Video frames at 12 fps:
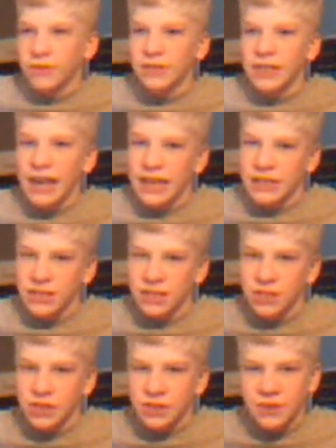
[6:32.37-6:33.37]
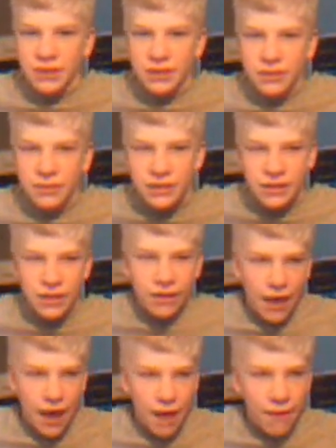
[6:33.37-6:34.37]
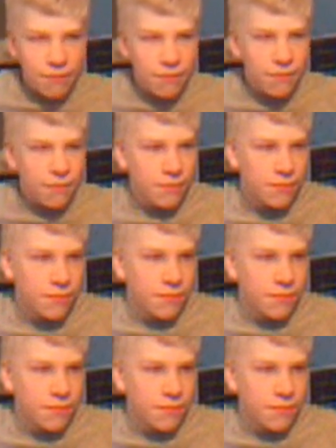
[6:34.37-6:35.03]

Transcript: year test scores would show that.